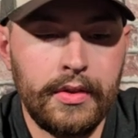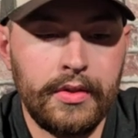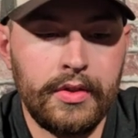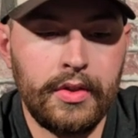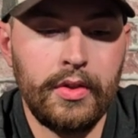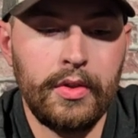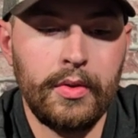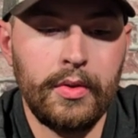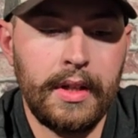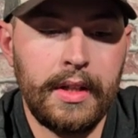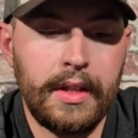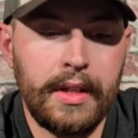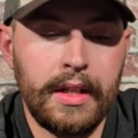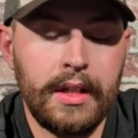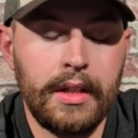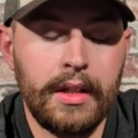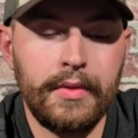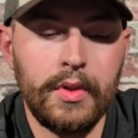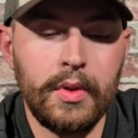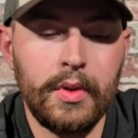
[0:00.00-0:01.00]
So you can
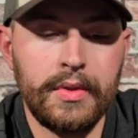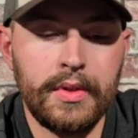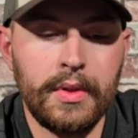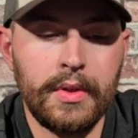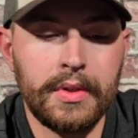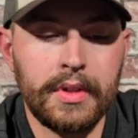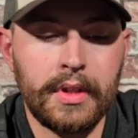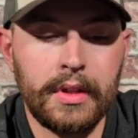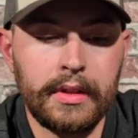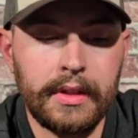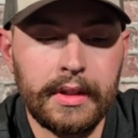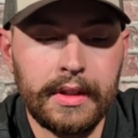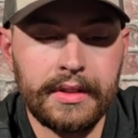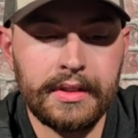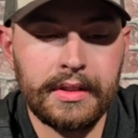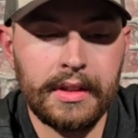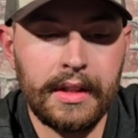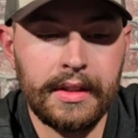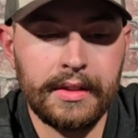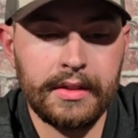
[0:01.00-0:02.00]
kind of use those
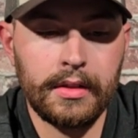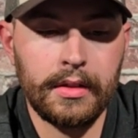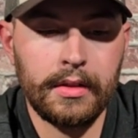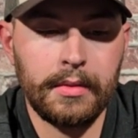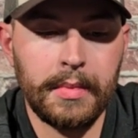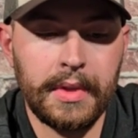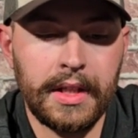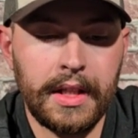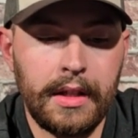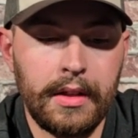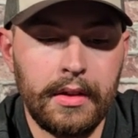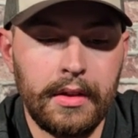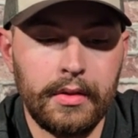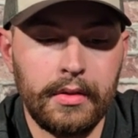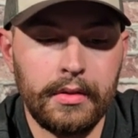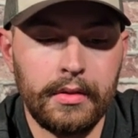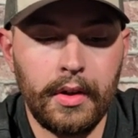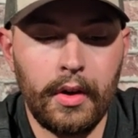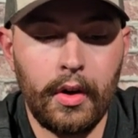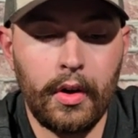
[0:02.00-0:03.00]
clicks as a
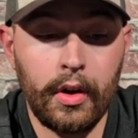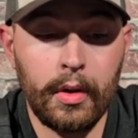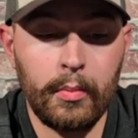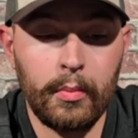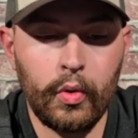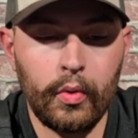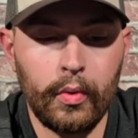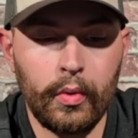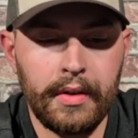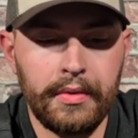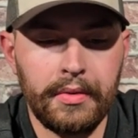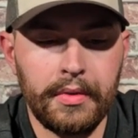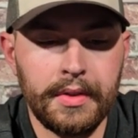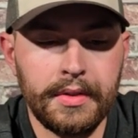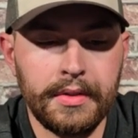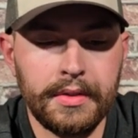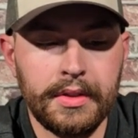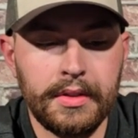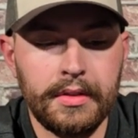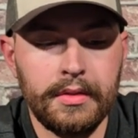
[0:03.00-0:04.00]
mechanical and audible
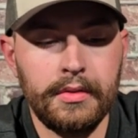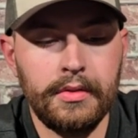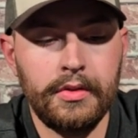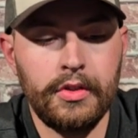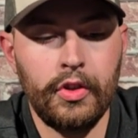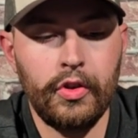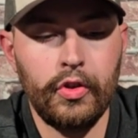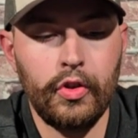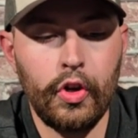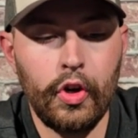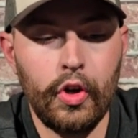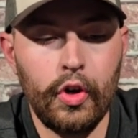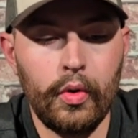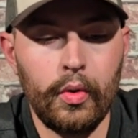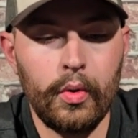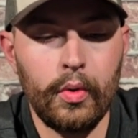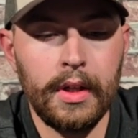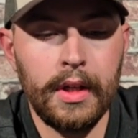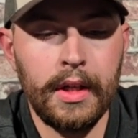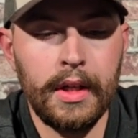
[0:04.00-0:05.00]
reference to
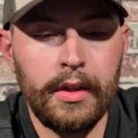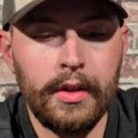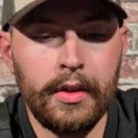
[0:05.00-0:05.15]
know,